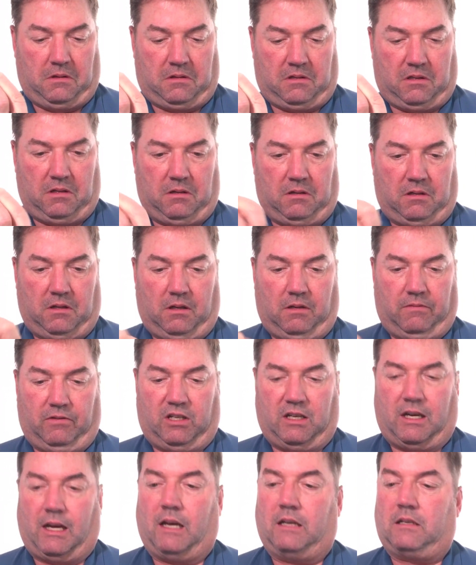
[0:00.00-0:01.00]
Sir David
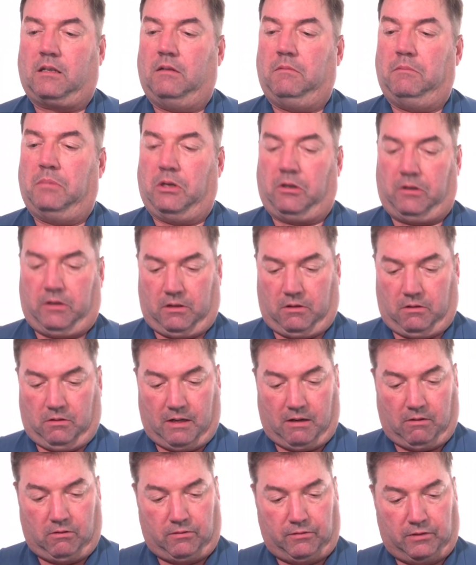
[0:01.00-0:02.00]
Attenborough
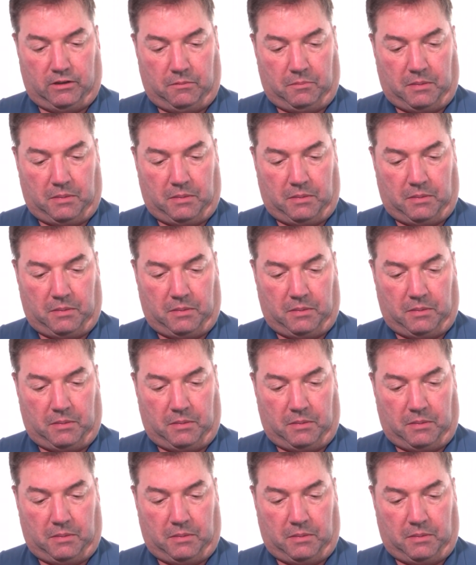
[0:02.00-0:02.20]
out for the